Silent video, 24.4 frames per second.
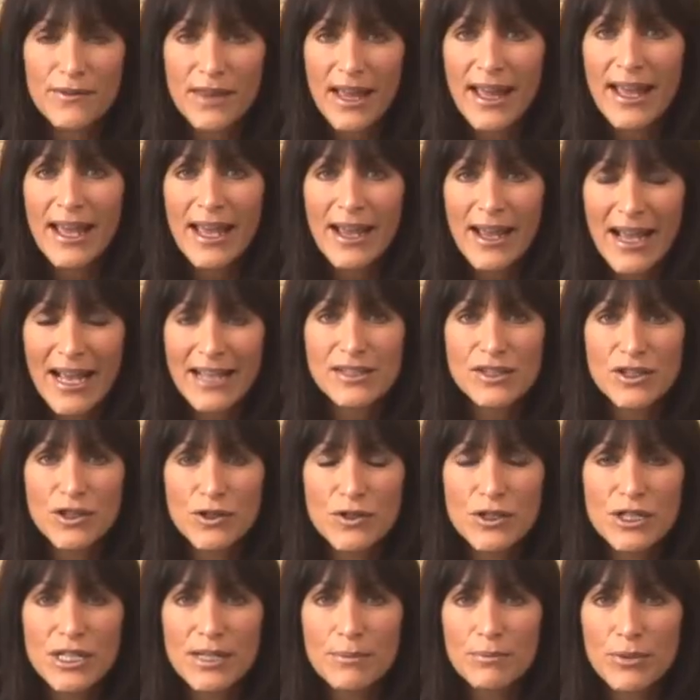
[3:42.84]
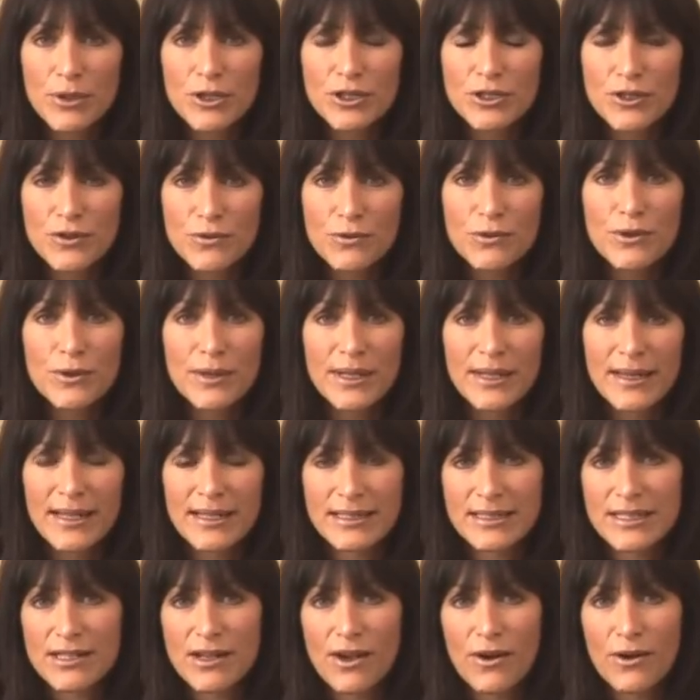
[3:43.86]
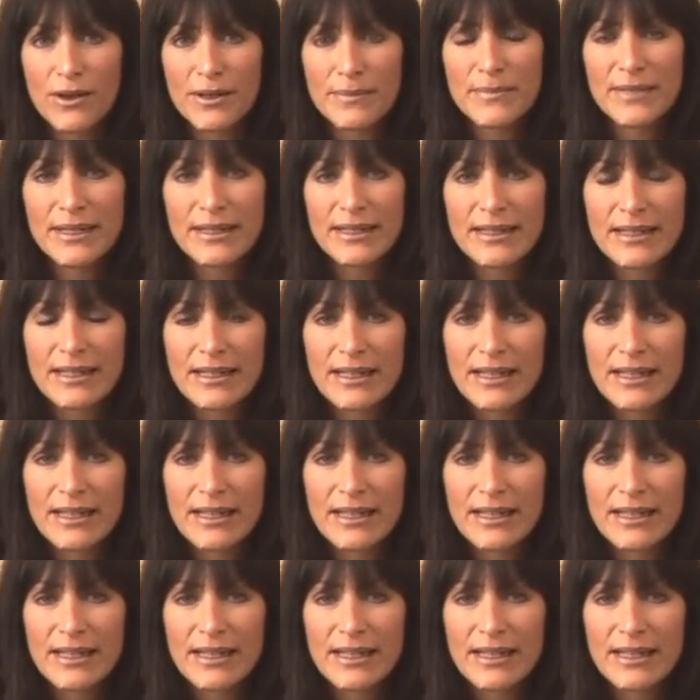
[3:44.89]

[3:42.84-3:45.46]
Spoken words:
of the hair has usually pushed through at that time.